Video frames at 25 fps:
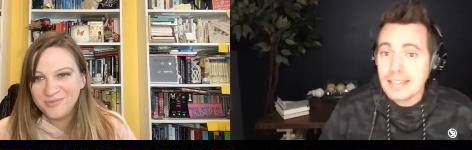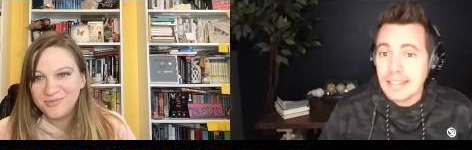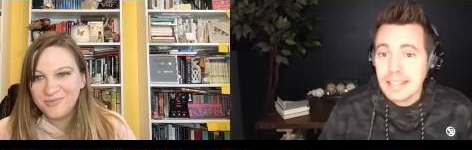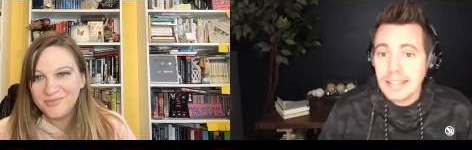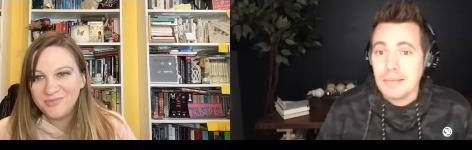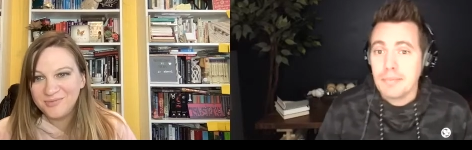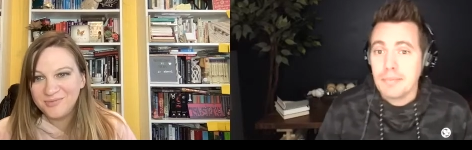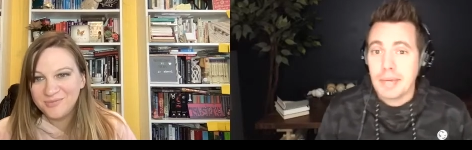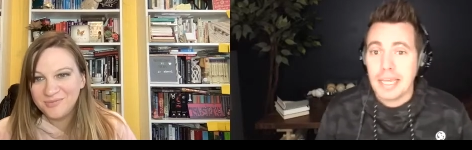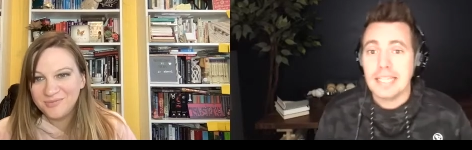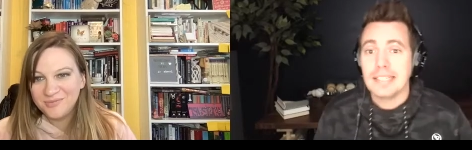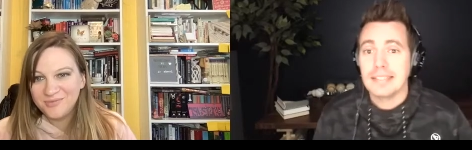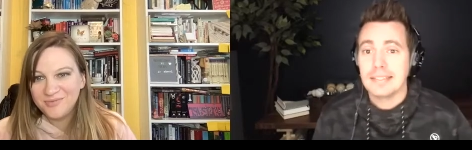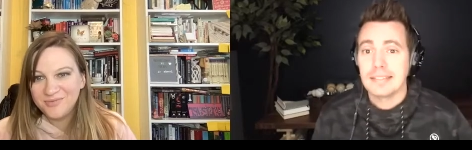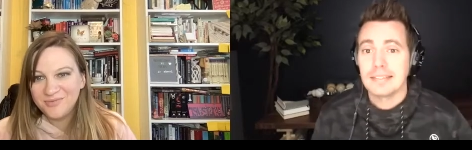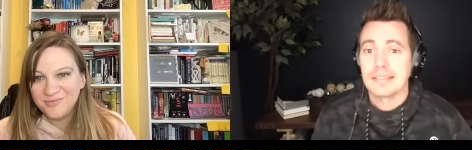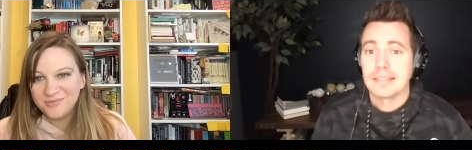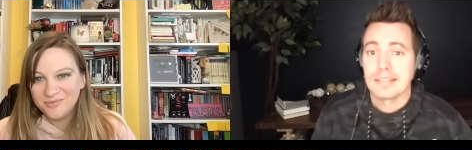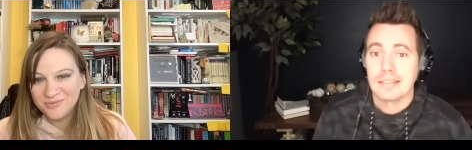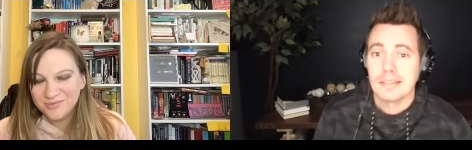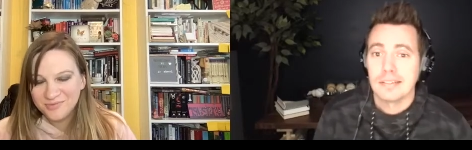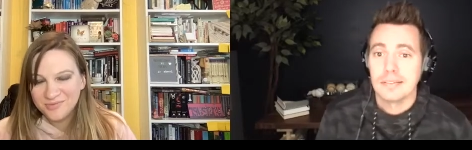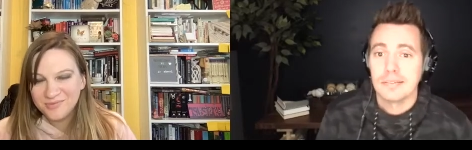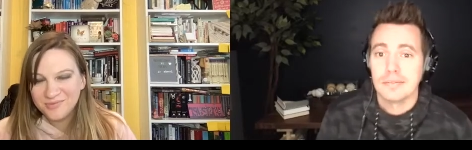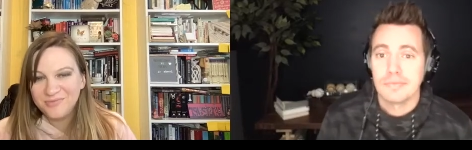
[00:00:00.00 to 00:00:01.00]
Speaker 1: the basis
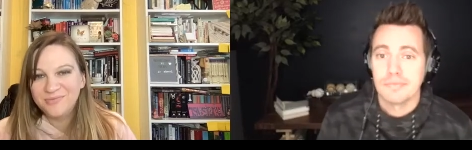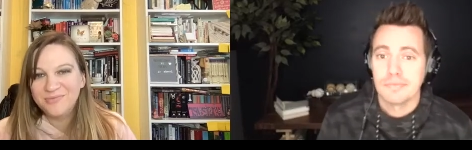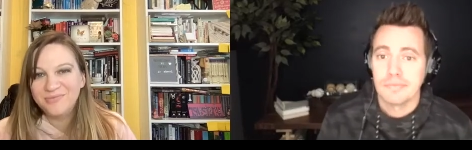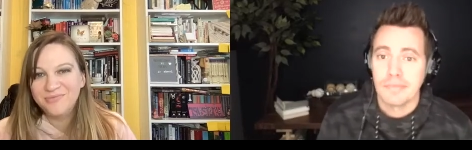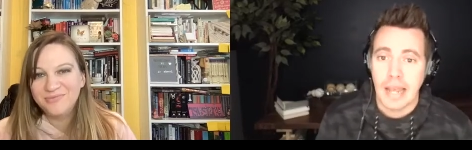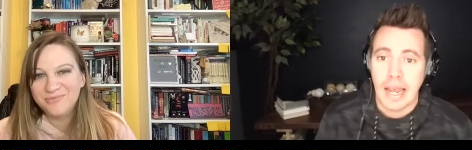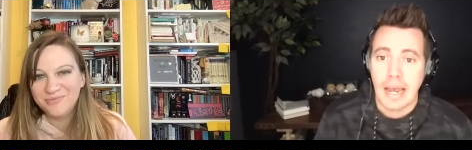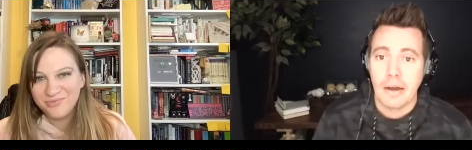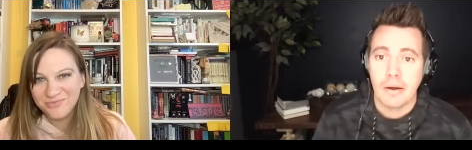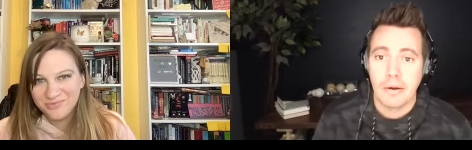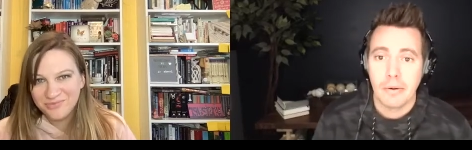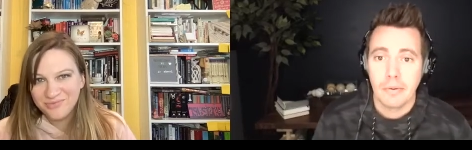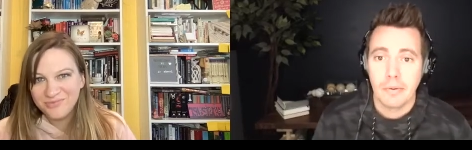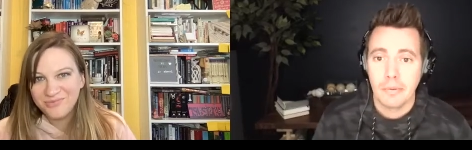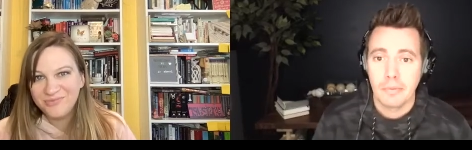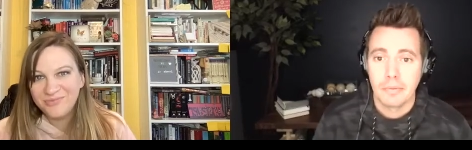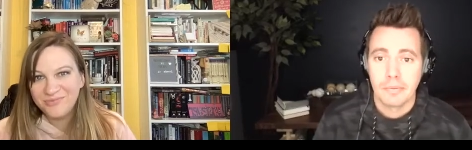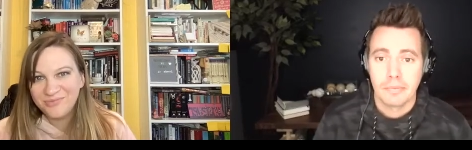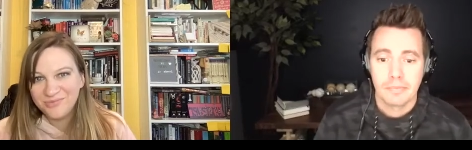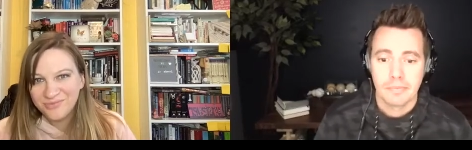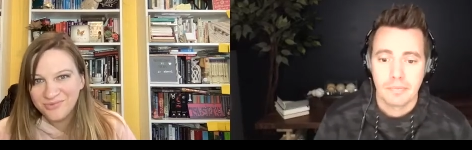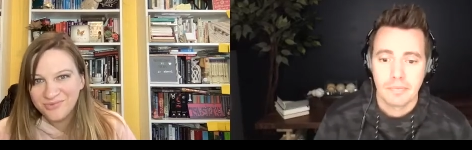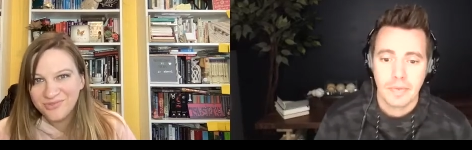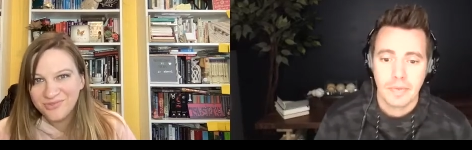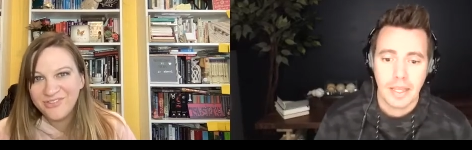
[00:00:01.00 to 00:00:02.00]
of how
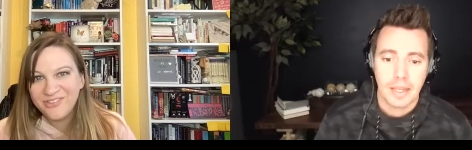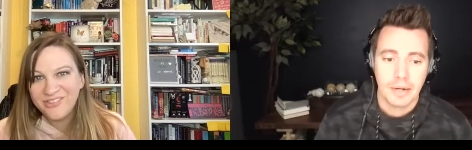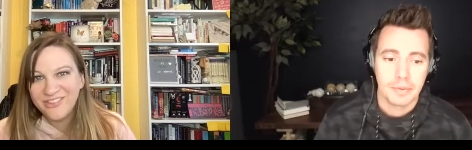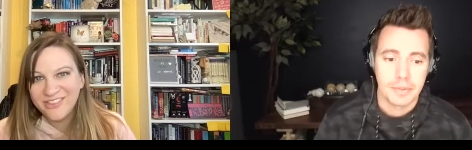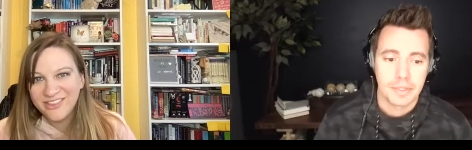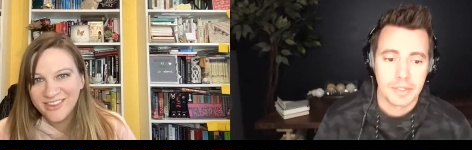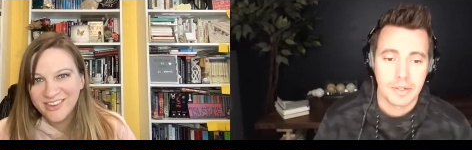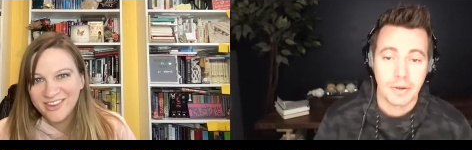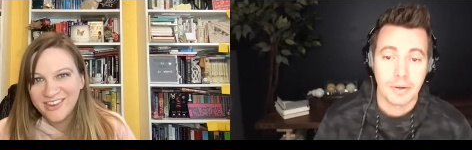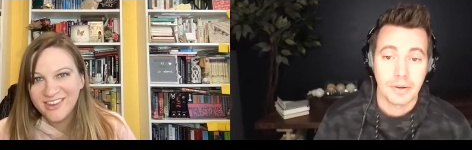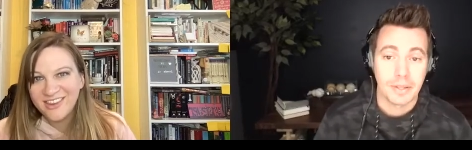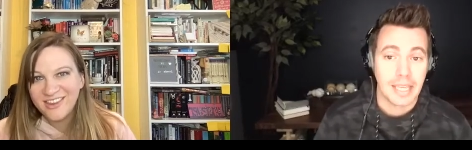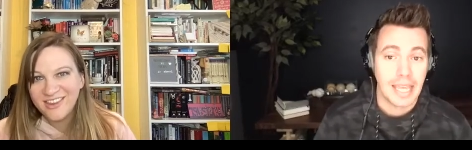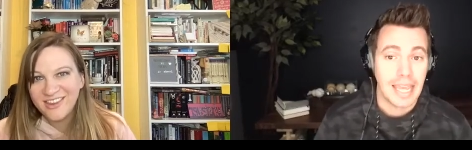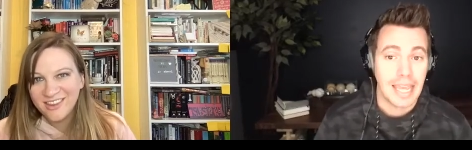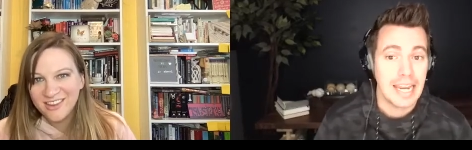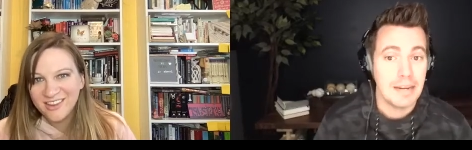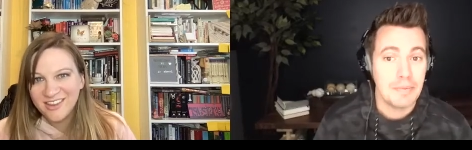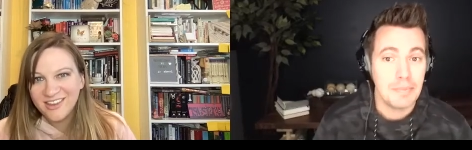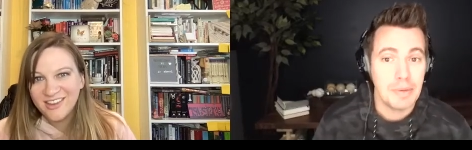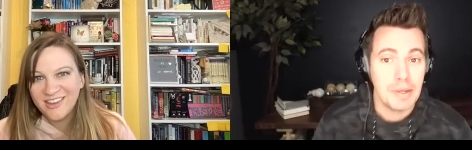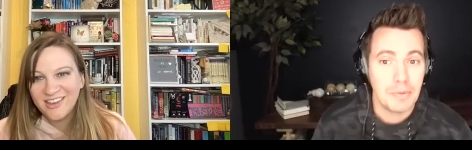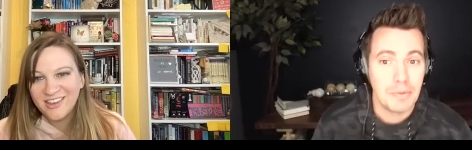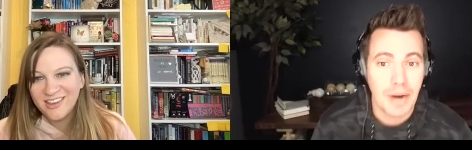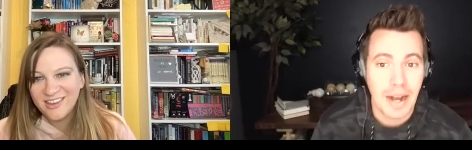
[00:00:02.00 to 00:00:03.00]
and it was called
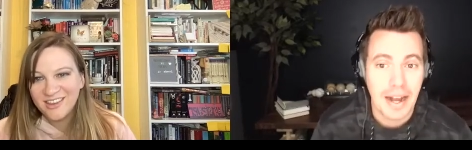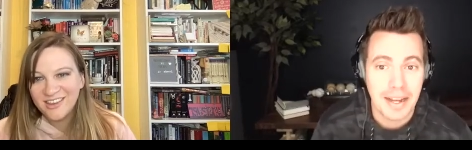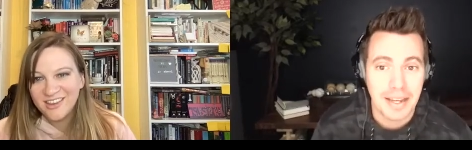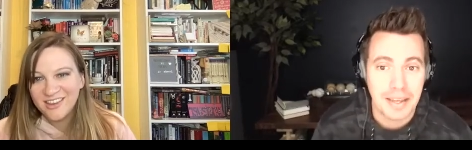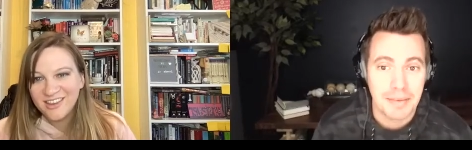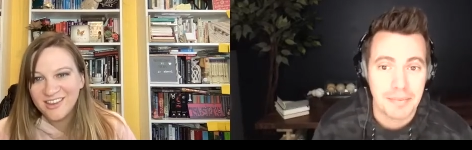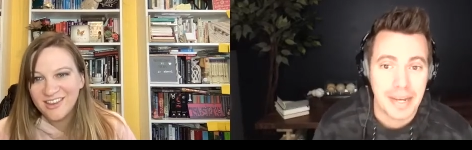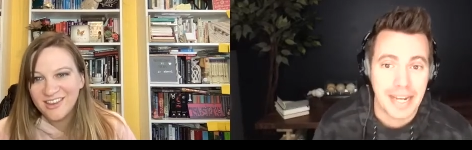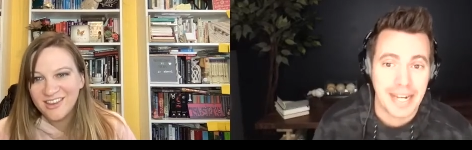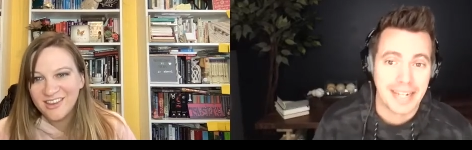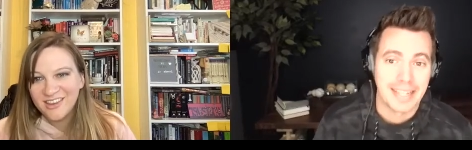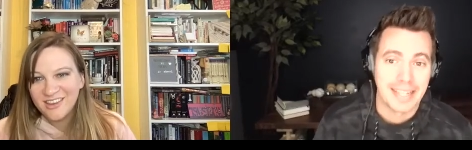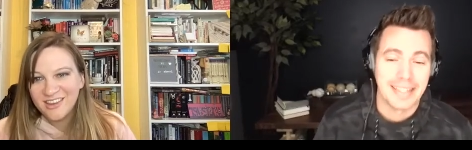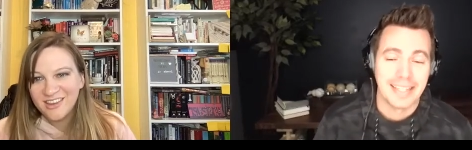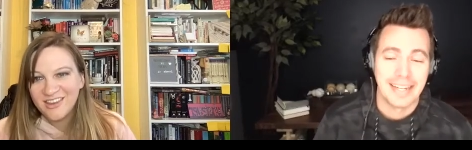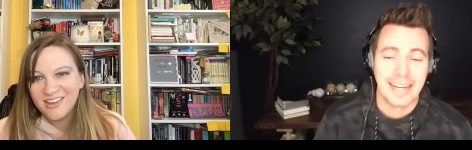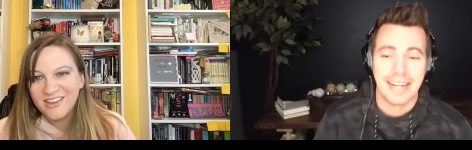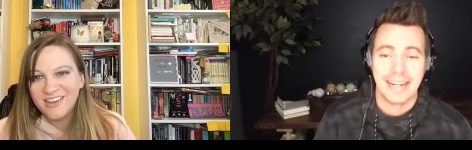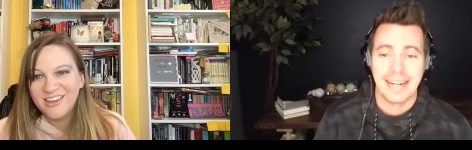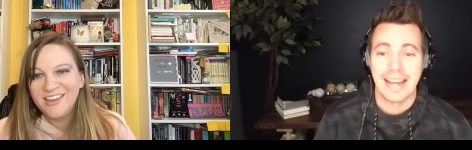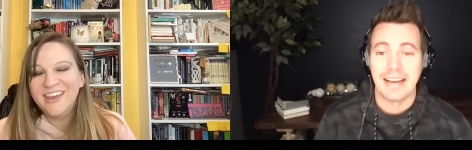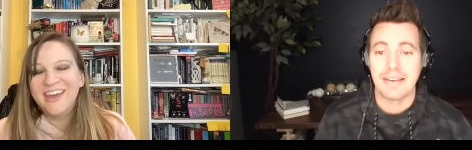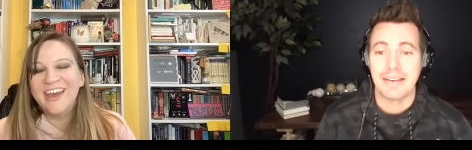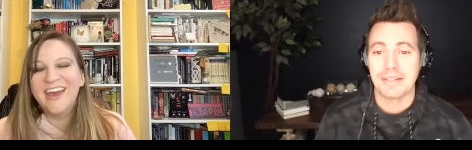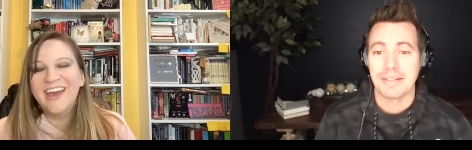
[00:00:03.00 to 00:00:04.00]
KDP Rocket back in the day. Now it's